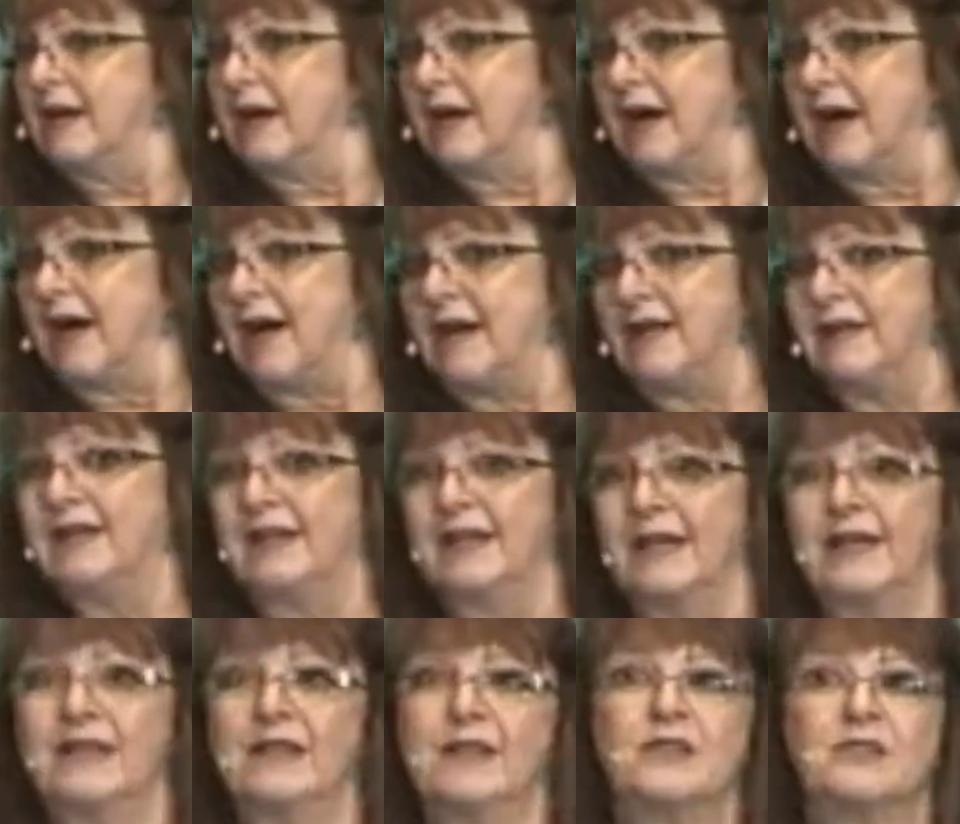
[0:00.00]

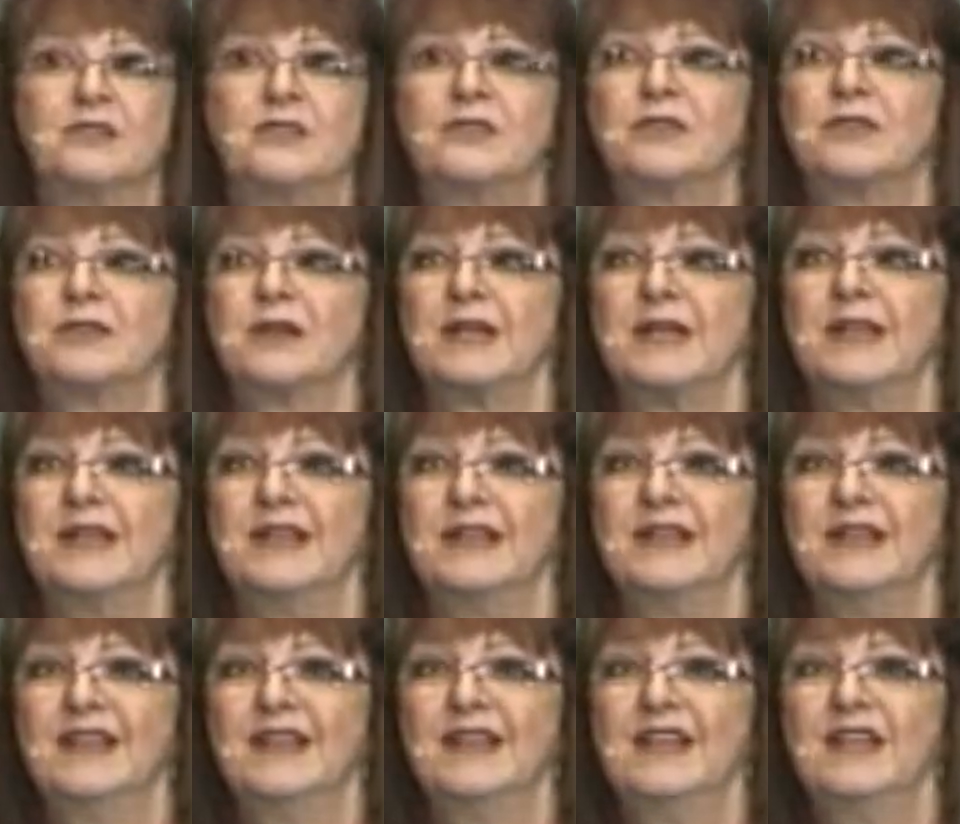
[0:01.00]
oddly in the story,
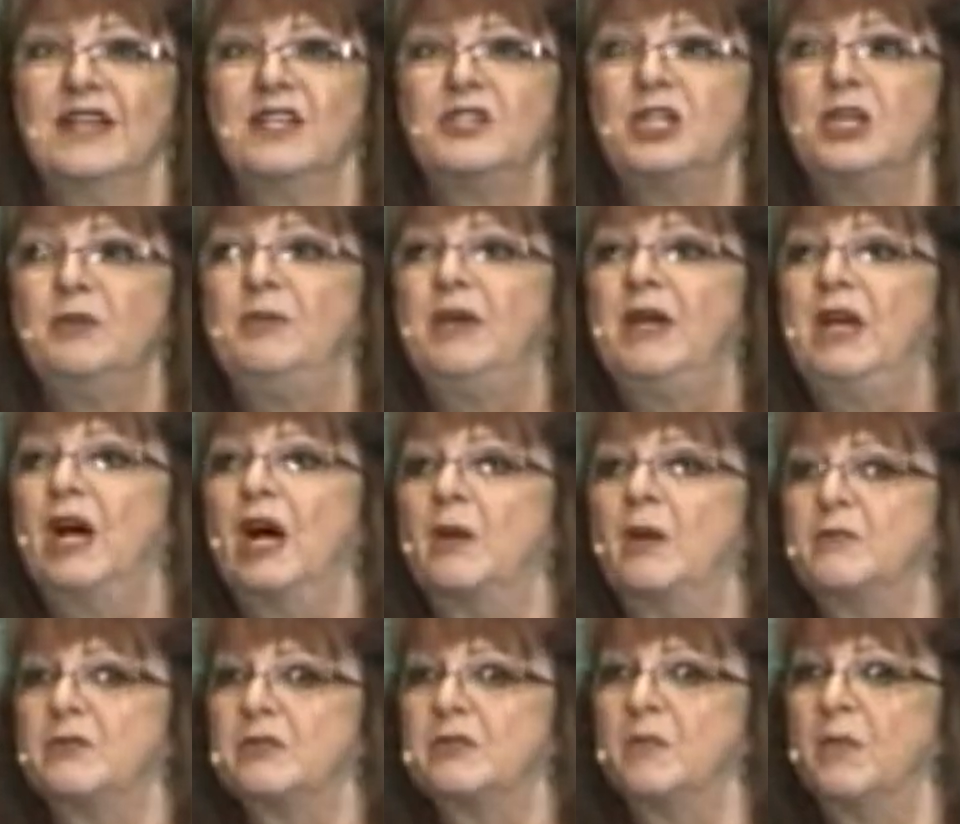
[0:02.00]
she
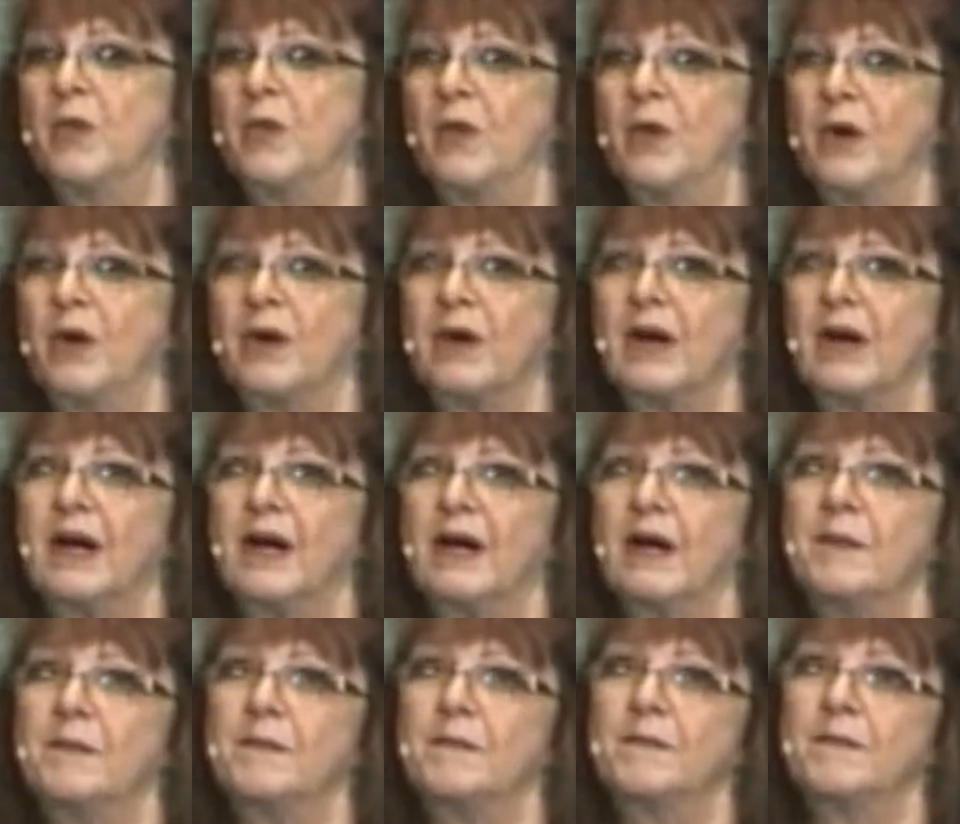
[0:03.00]
becomes more
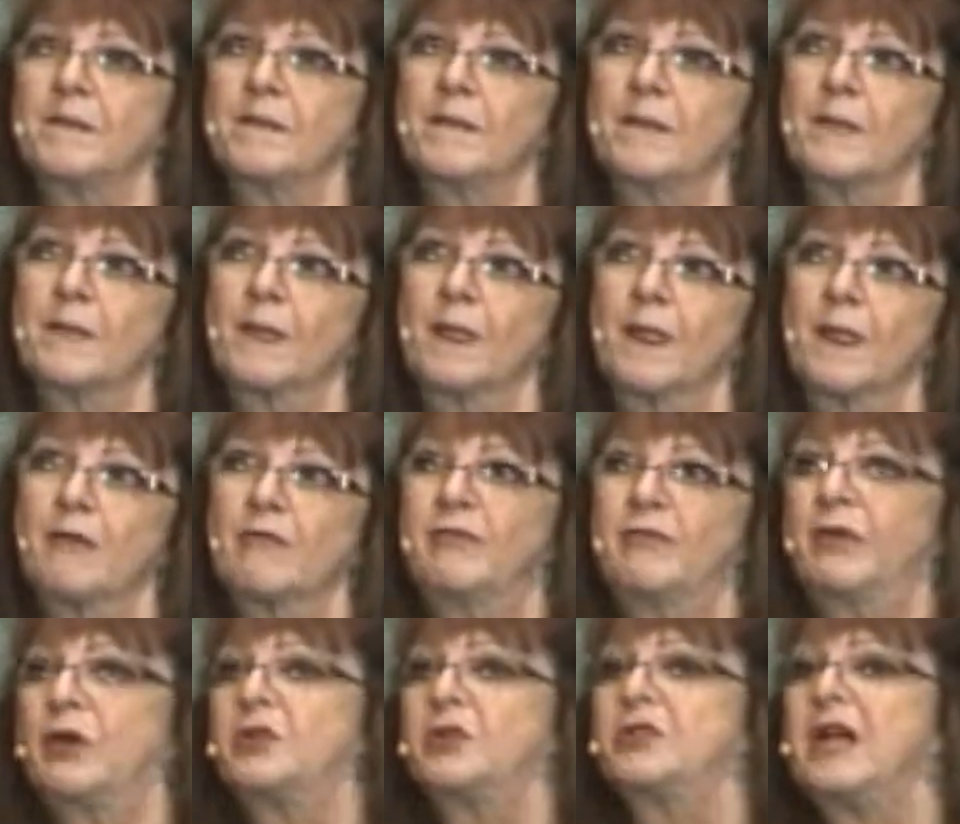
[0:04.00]

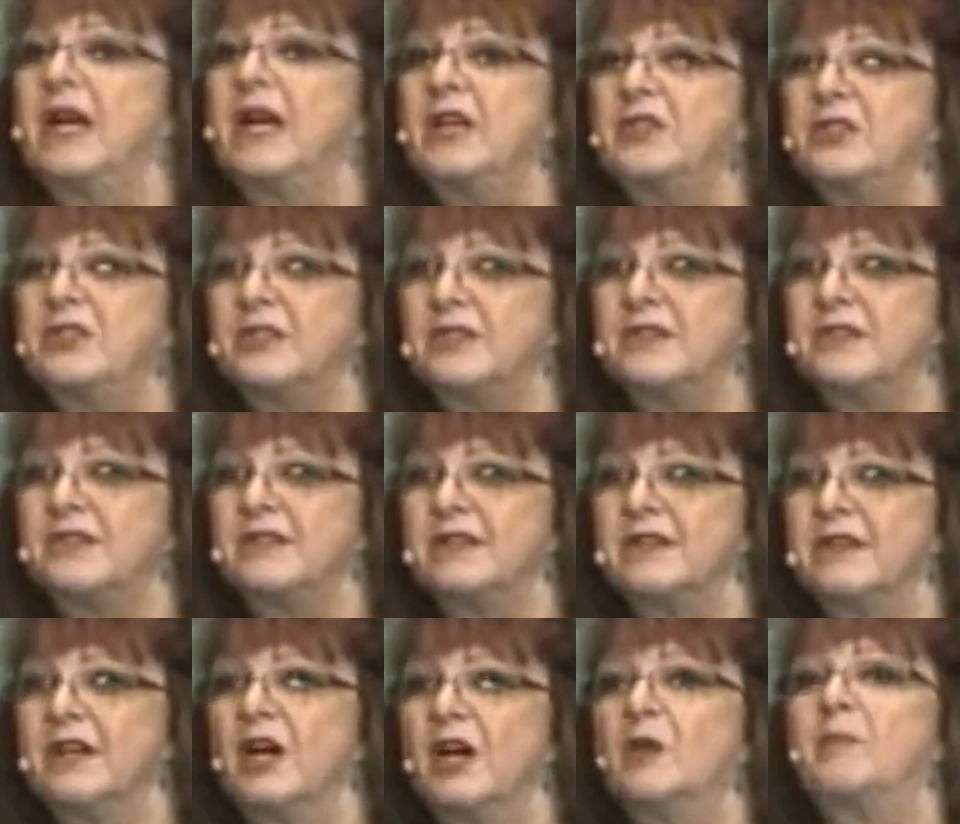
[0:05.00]
flirtatious
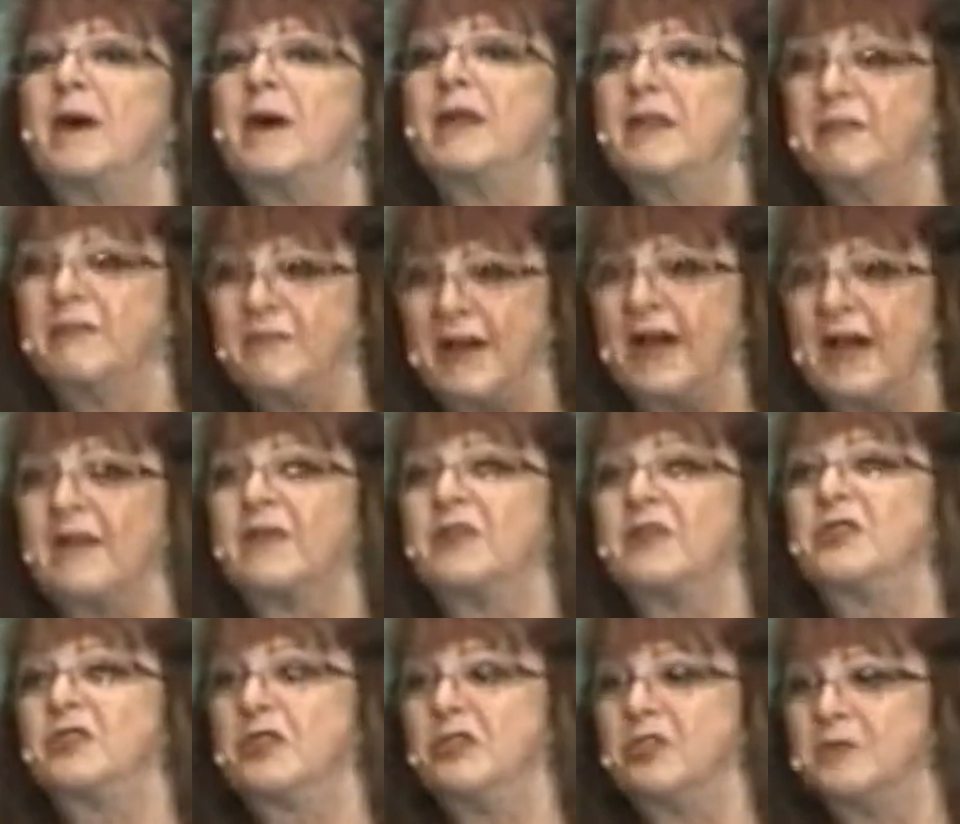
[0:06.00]
by the fact
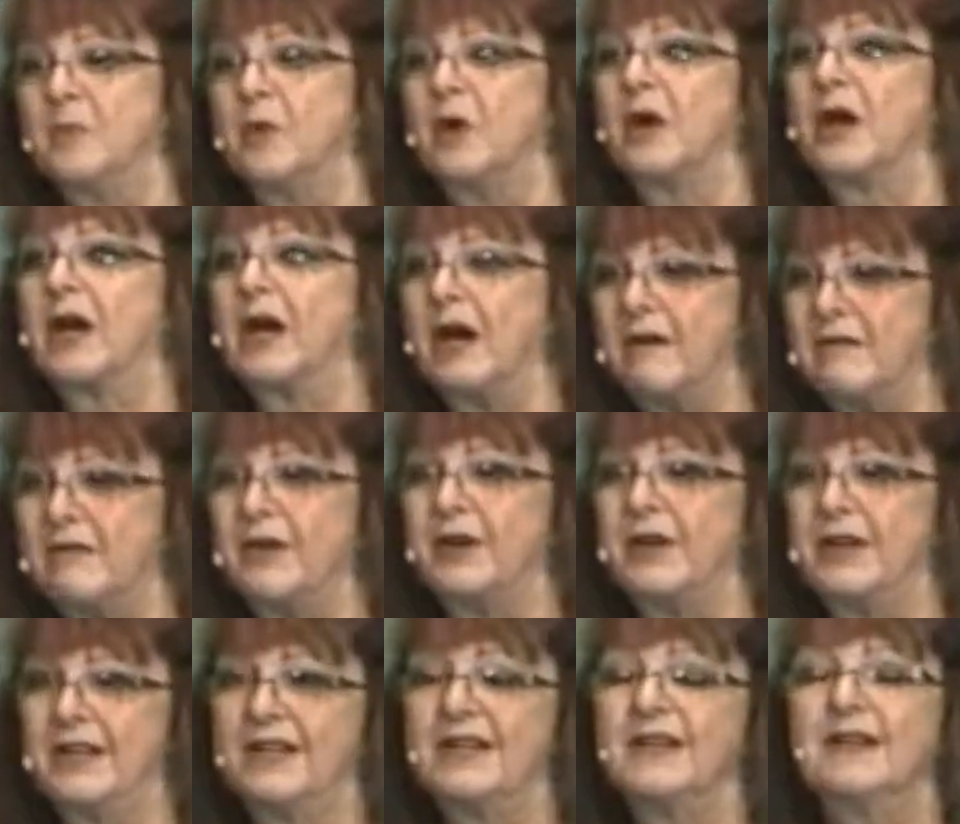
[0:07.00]
that she's more
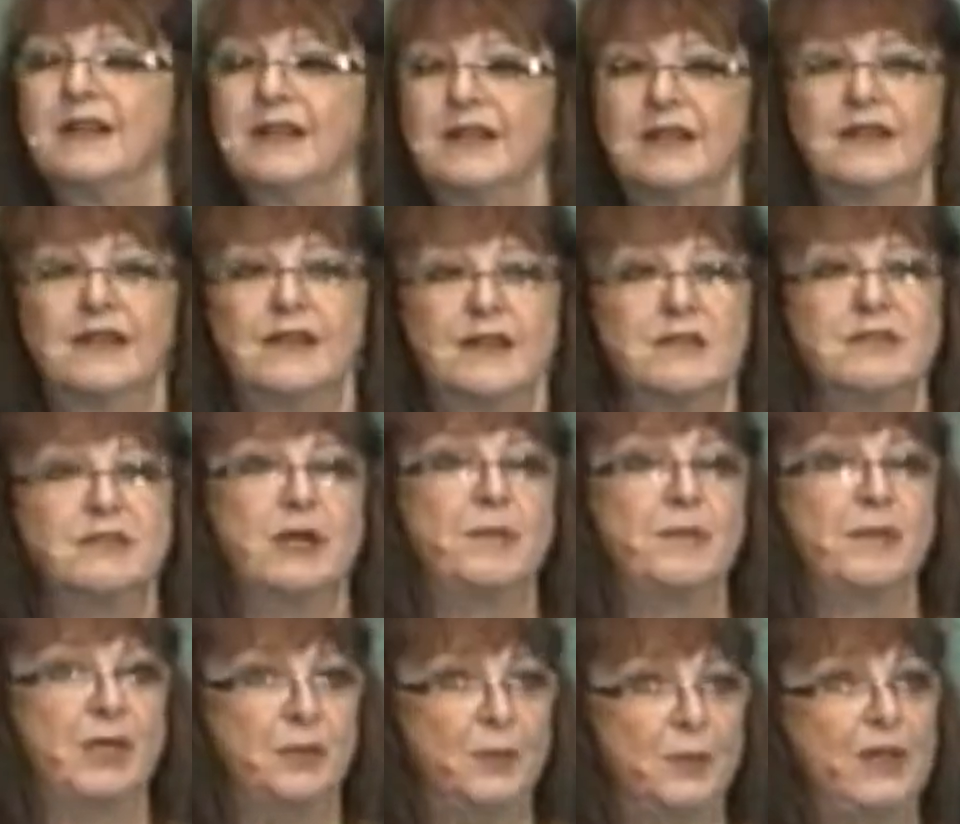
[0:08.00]
covered,
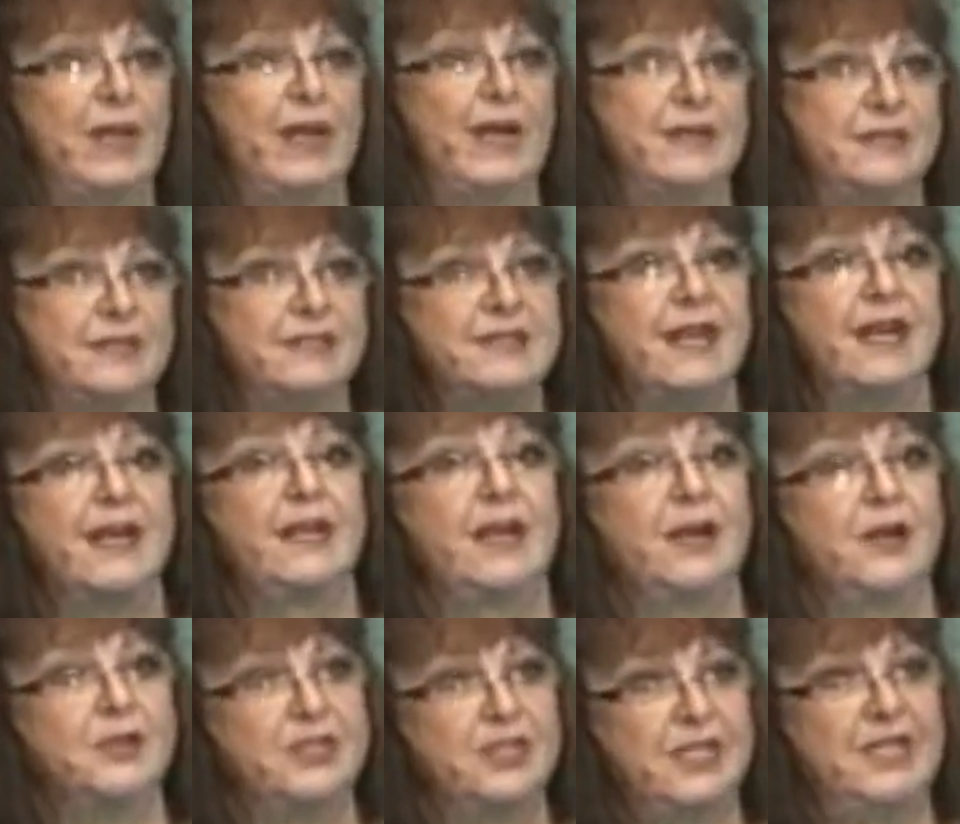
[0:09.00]
something we like to tell
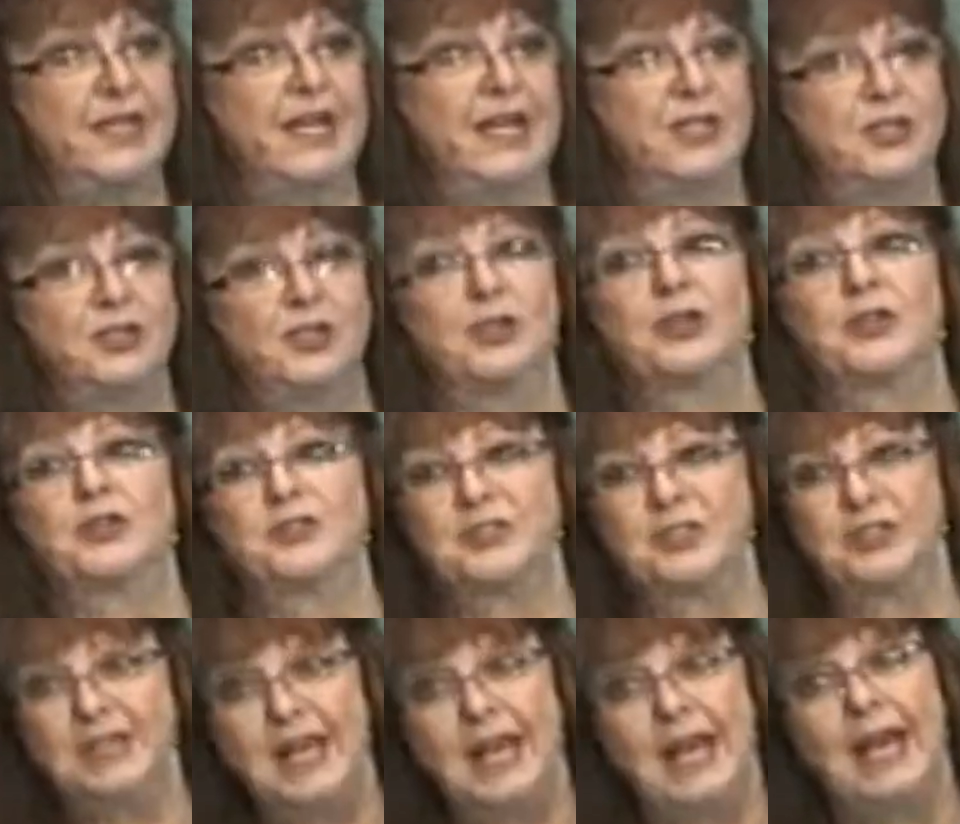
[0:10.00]
our teenage girls
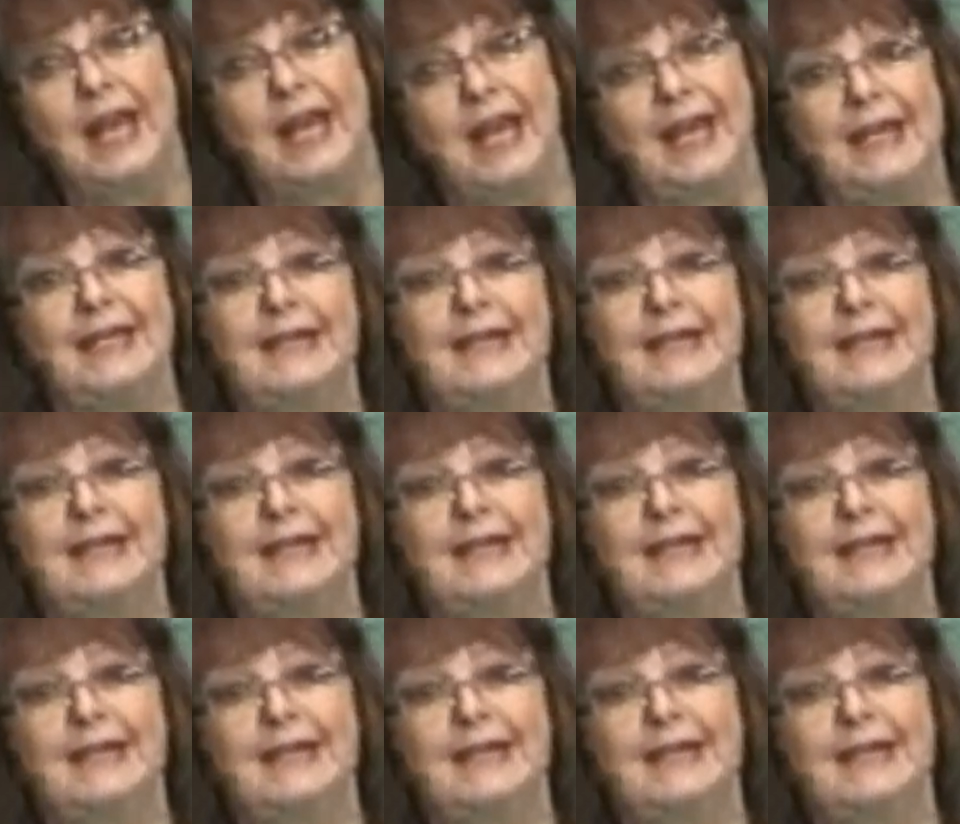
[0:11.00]
today.